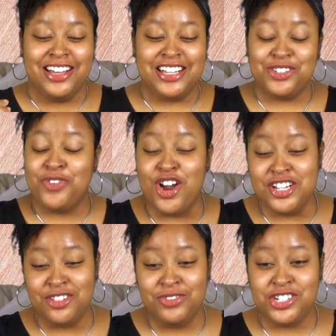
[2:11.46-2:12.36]
as far
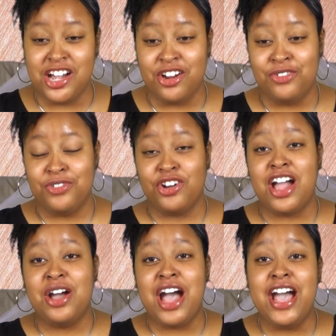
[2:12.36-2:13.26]
as the
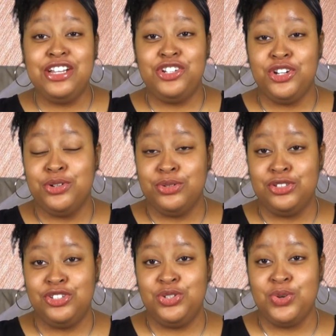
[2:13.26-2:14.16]
photographer, I
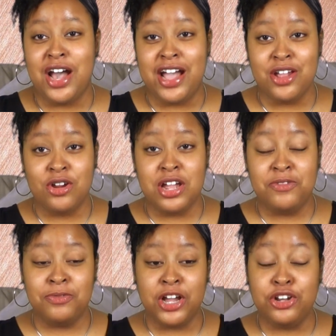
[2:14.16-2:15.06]
chose to
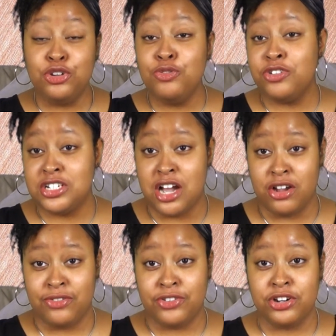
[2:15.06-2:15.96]
hire a new
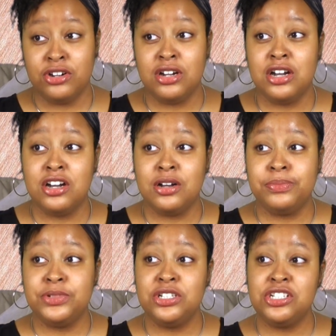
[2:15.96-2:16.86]
photographer,
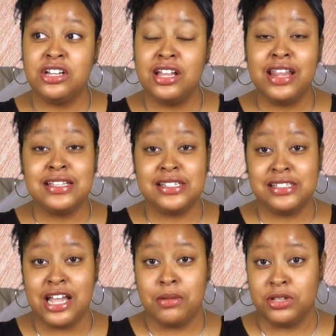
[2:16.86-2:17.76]
a less
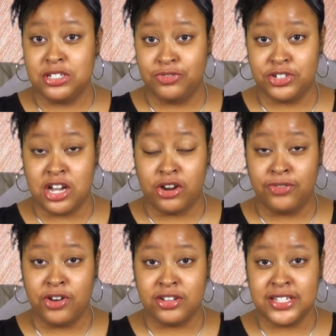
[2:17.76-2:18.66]
established
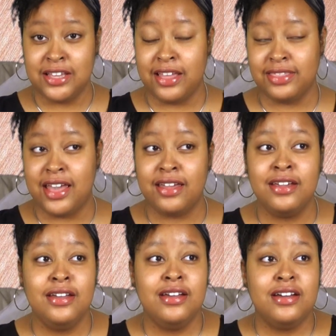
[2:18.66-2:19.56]
photographer, I'll say it like that,
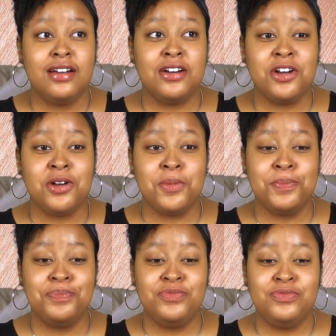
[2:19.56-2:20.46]

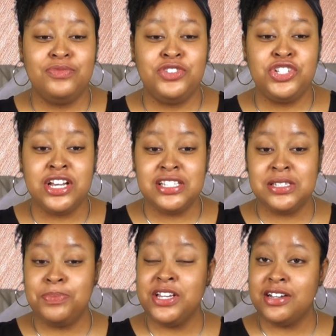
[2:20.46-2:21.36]

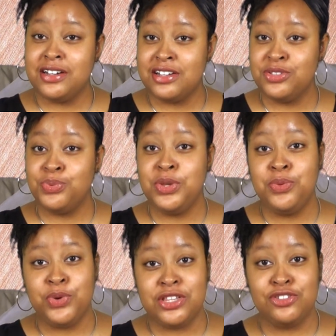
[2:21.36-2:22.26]
just because we
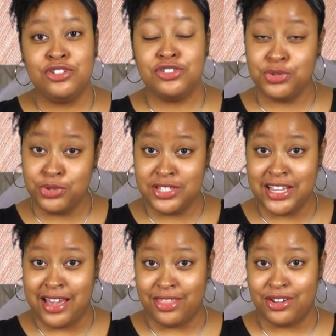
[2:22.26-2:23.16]
went to school
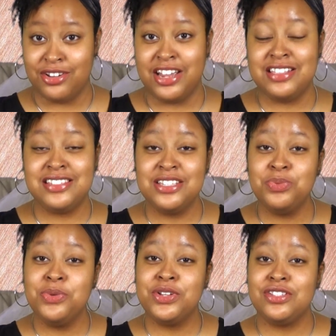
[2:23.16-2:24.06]
together. And
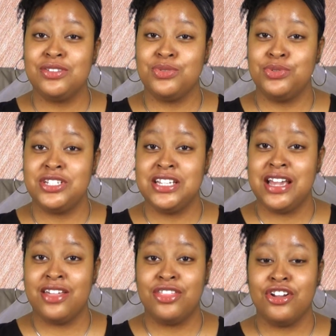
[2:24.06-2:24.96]
since we went to school
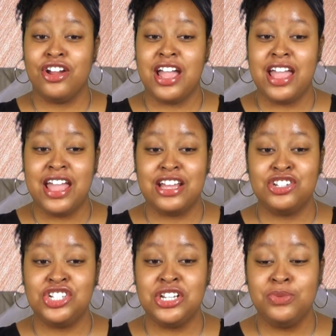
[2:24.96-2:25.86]
together
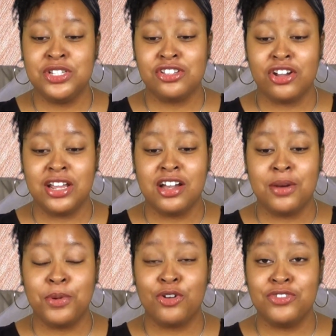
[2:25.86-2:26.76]
and she was starting
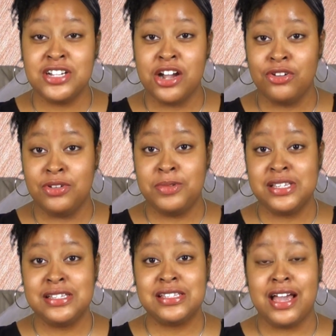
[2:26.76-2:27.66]
up her photography
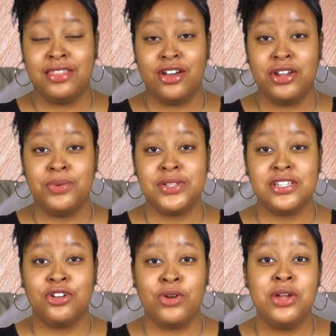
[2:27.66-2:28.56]
business, I thought it
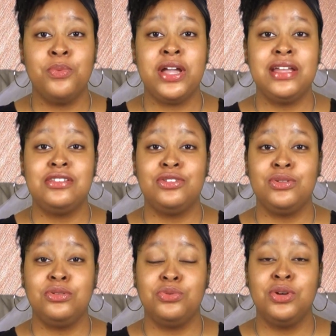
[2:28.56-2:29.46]
was a great way
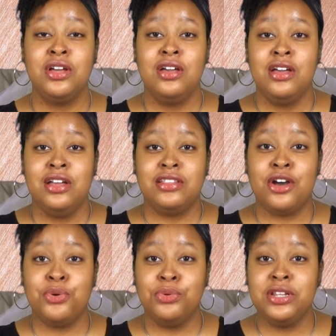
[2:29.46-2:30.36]
to
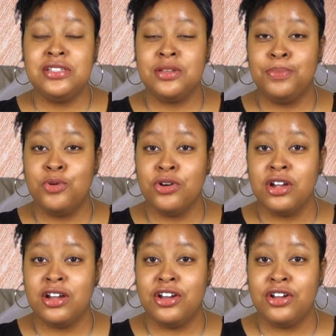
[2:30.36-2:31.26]
not only
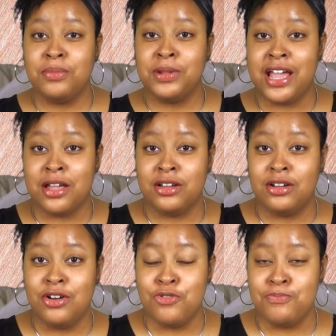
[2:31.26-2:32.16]
support a
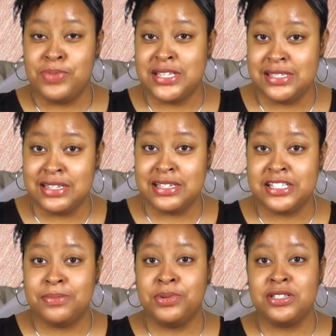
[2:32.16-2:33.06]
Black-owned
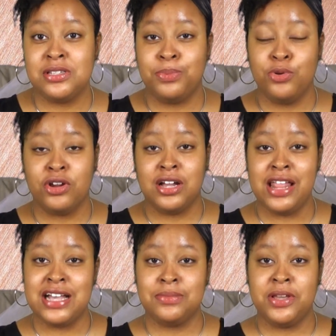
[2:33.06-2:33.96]
business, but support a
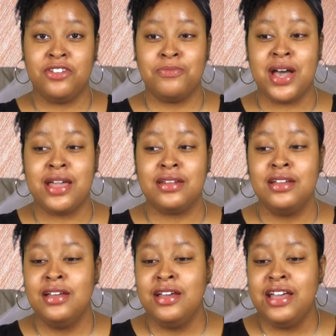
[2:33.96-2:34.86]
classmate of mine.
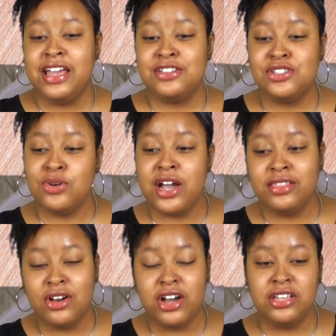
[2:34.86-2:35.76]
And so I
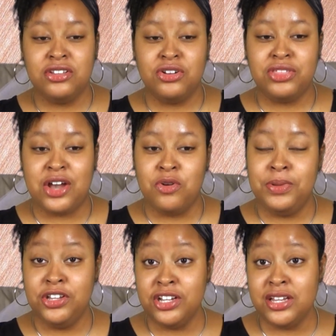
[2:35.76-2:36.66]
thought, that would
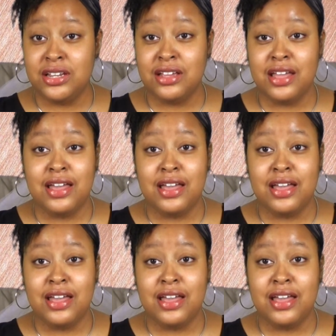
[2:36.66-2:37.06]
be good.